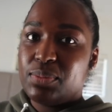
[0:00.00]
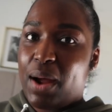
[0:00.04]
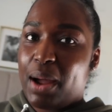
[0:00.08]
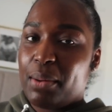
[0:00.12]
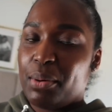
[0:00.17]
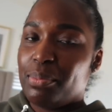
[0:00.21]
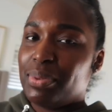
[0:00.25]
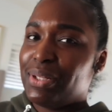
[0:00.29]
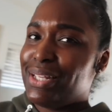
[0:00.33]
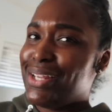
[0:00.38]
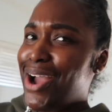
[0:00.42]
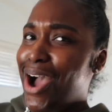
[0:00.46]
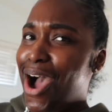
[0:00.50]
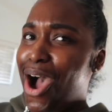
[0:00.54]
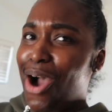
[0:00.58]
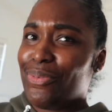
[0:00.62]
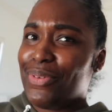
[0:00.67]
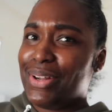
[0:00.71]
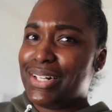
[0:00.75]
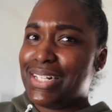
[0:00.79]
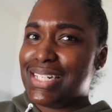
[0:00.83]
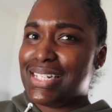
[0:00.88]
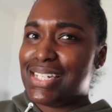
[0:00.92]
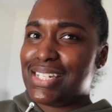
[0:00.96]
probably
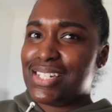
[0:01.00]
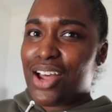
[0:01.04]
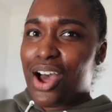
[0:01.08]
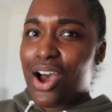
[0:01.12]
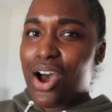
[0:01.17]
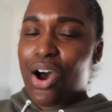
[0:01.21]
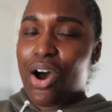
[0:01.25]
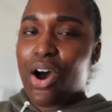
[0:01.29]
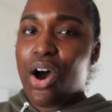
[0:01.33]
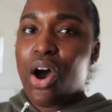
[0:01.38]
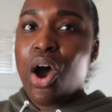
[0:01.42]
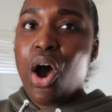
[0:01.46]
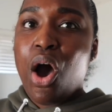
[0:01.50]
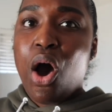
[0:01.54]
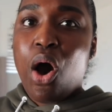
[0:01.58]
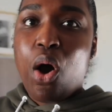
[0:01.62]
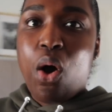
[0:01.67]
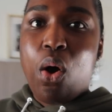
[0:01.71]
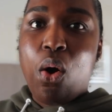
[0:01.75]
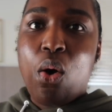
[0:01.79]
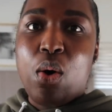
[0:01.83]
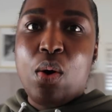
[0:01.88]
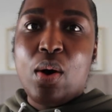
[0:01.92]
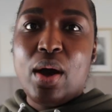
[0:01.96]
already saw
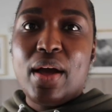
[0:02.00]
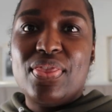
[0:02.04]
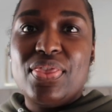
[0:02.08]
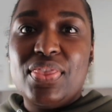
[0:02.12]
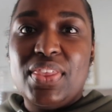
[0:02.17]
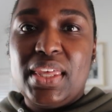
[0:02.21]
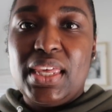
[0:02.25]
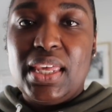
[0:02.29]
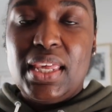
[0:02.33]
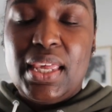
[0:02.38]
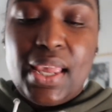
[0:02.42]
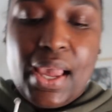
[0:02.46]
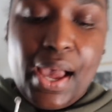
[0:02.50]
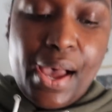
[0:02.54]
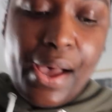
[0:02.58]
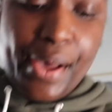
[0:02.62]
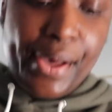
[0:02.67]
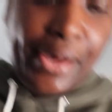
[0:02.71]
on the